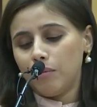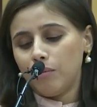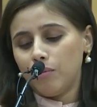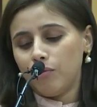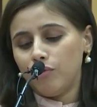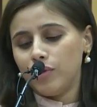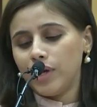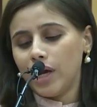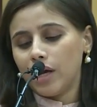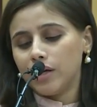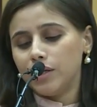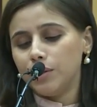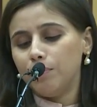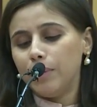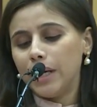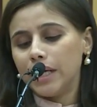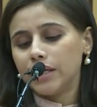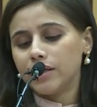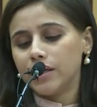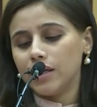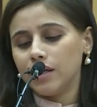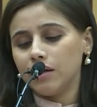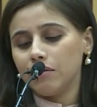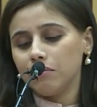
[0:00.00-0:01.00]
we are
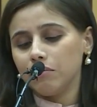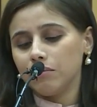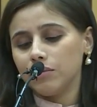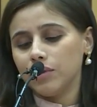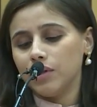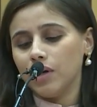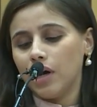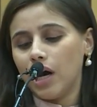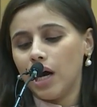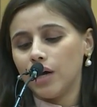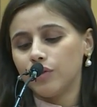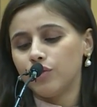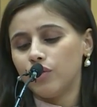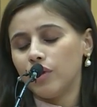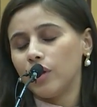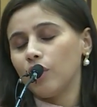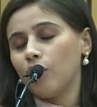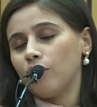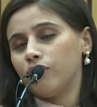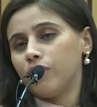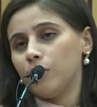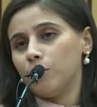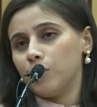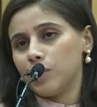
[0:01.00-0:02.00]
debating the othering
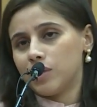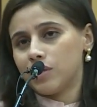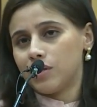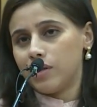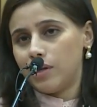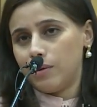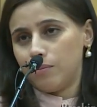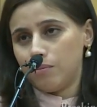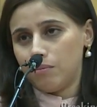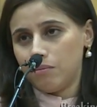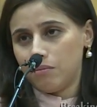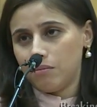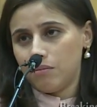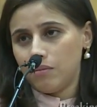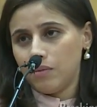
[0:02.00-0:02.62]
of a Muslim?